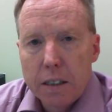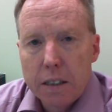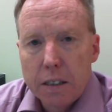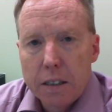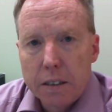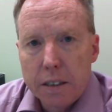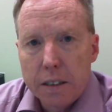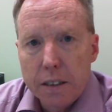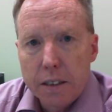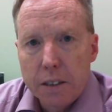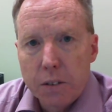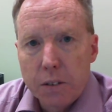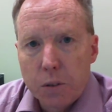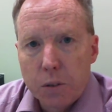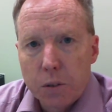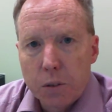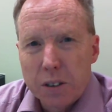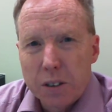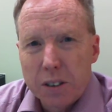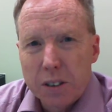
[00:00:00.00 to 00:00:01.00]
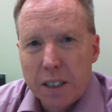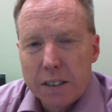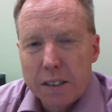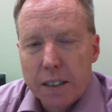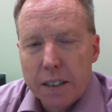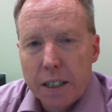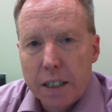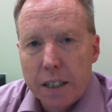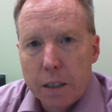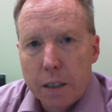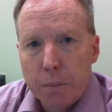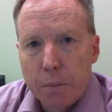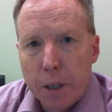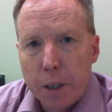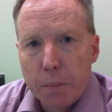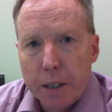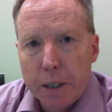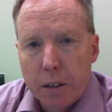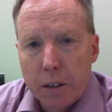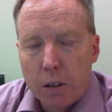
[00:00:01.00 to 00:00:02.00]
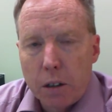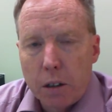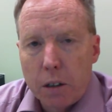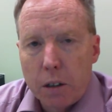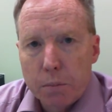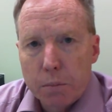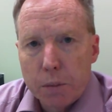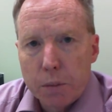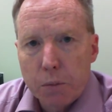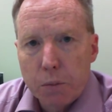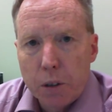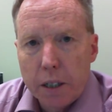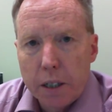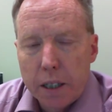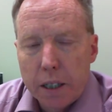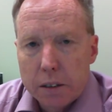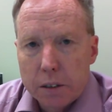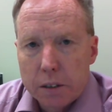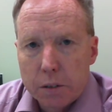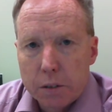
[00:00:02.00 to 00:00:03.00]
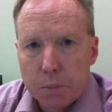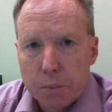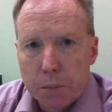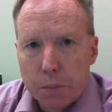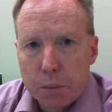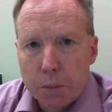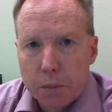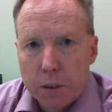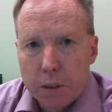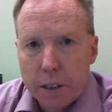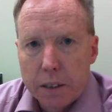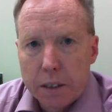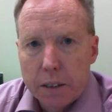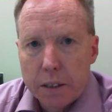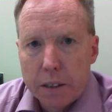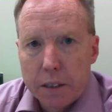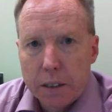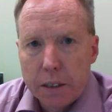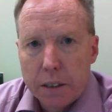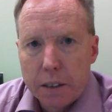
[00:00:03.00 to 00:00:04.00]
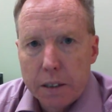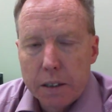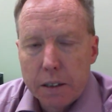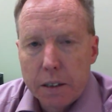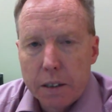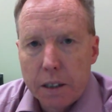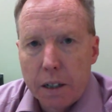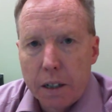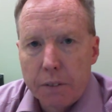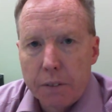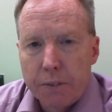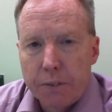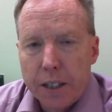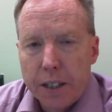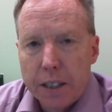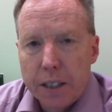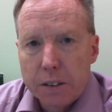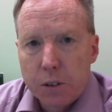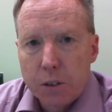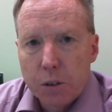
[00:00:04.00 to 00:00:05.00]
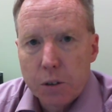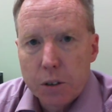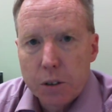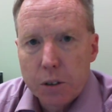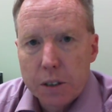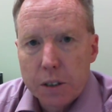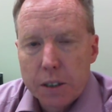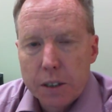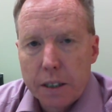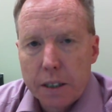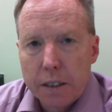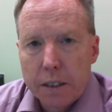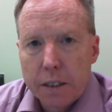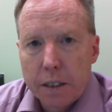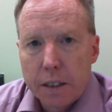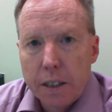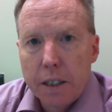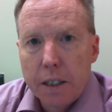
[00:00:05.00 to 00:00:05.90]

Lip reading: The order sets tend to be a bit long, but one has to remember that a phased order set